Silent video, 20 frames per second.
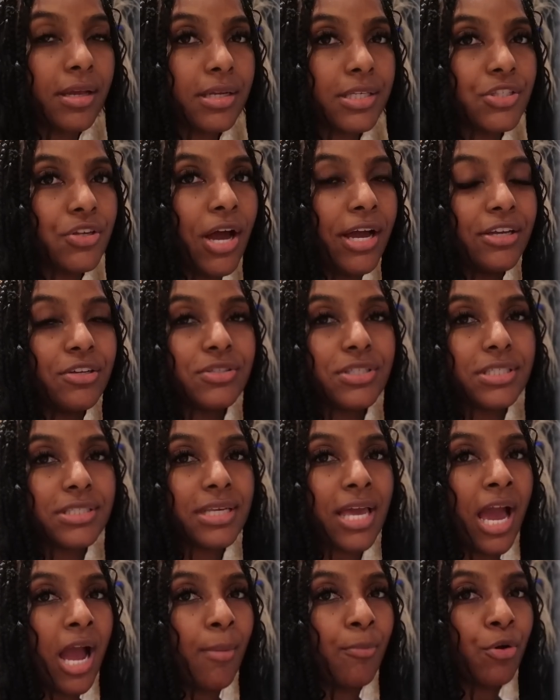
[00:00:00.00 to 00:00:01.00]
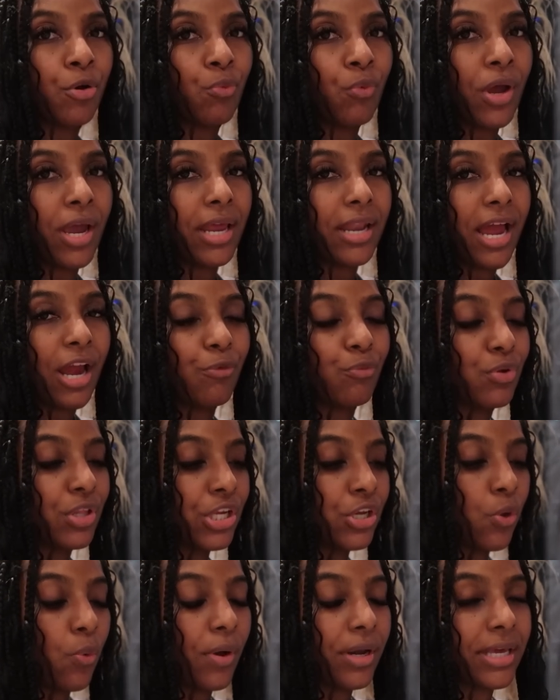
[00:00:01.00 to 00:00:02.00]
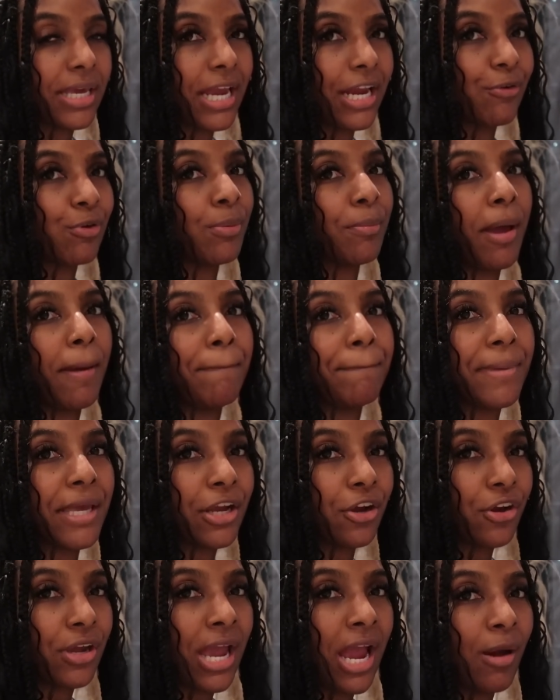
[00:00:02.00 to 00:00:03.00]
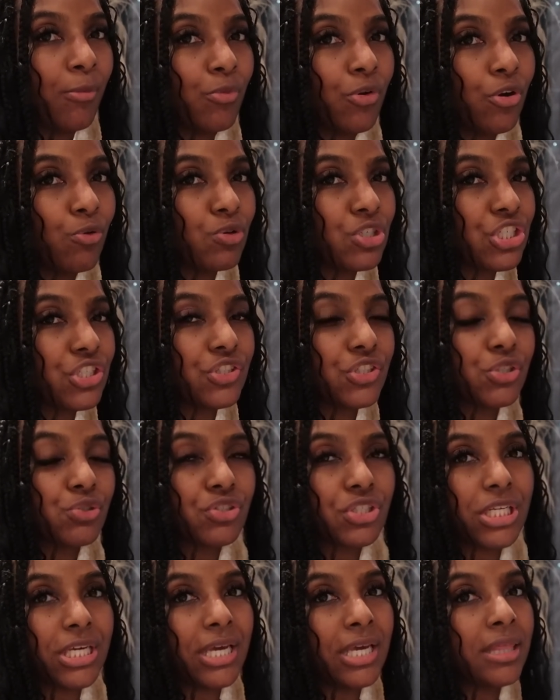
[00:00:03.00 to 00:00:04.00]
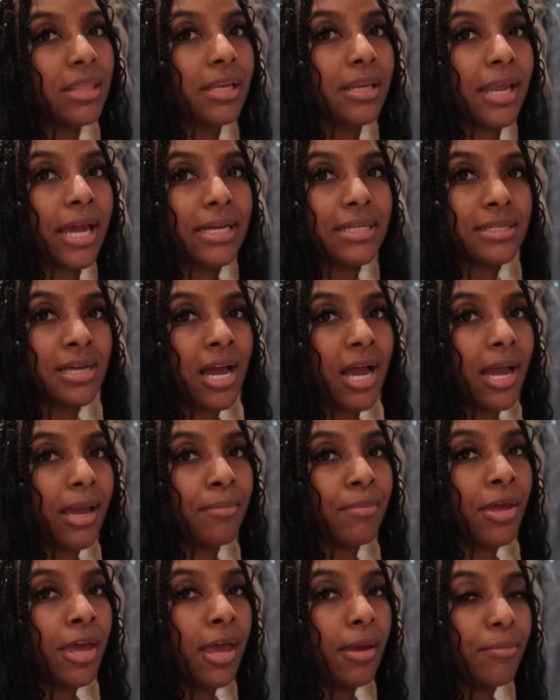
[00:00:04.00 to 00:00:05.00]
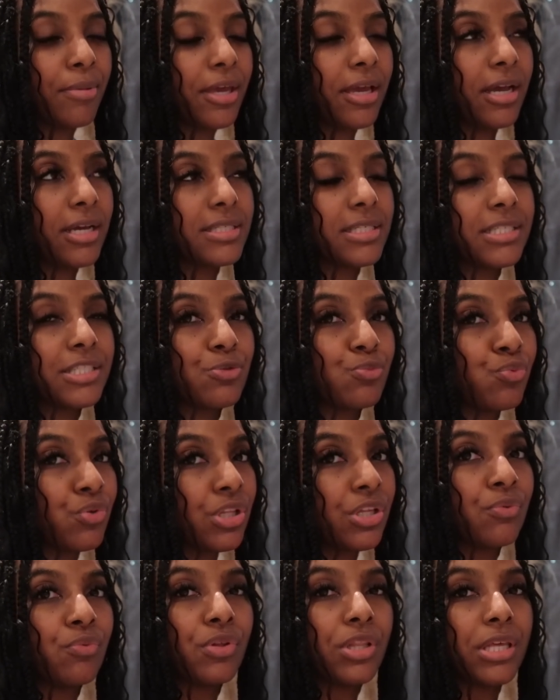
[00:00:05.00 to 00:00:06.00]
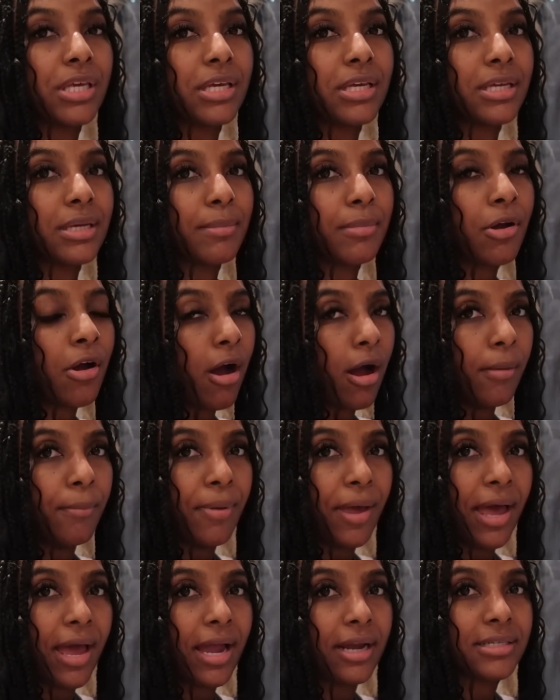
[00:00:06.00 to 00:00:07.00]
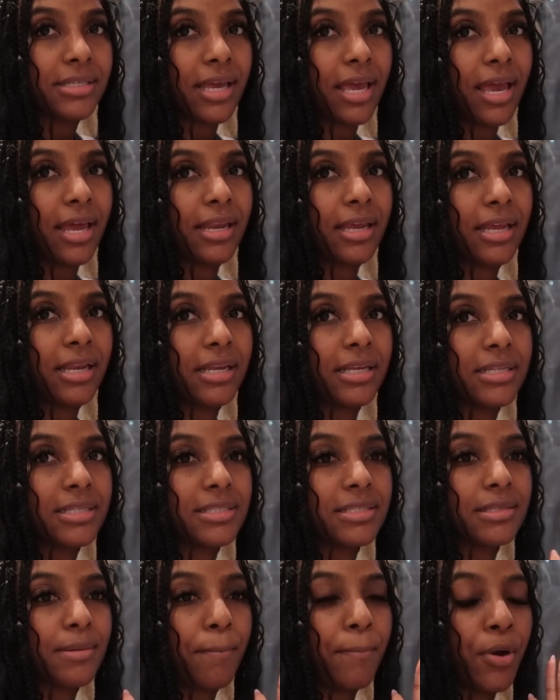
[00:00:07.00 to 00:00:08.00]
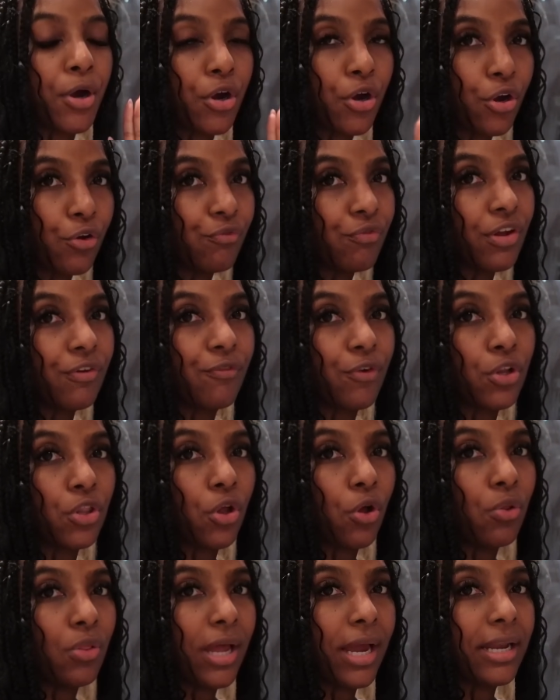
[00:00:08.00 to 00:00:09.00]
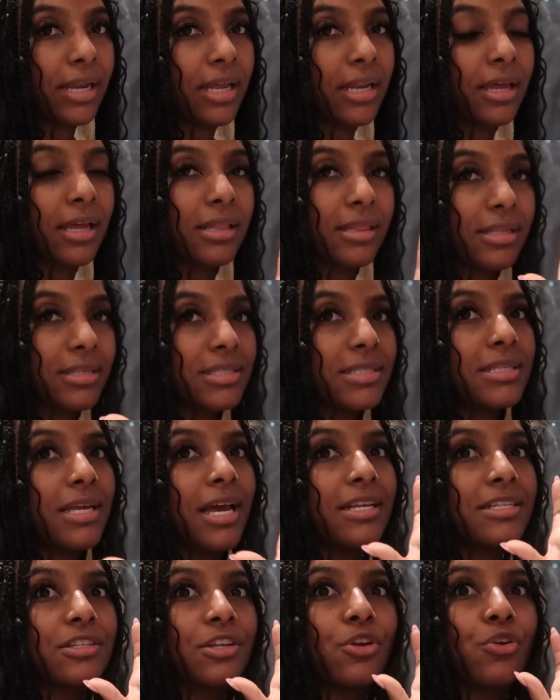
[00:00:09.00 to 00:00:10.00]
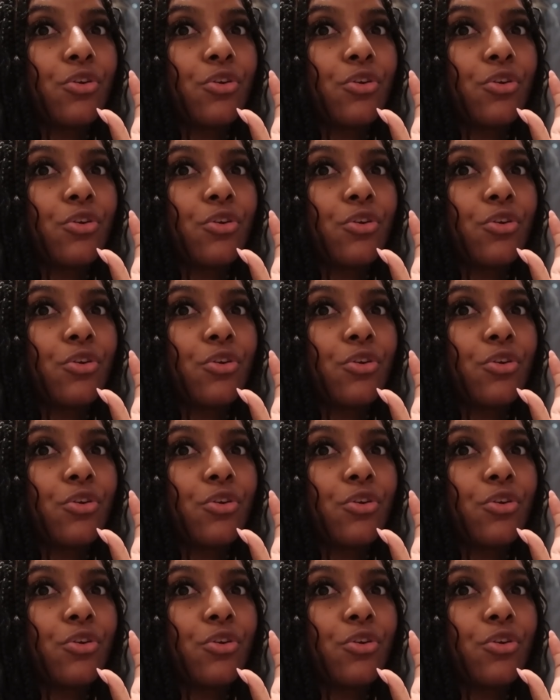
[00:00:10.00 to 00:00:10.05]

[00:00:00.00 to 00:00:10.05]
So I use this camera when I really don't want to carry my bigger camera, which is usually in the nighttime, because it's really, really compact and it is perfect for low lighting. Like this has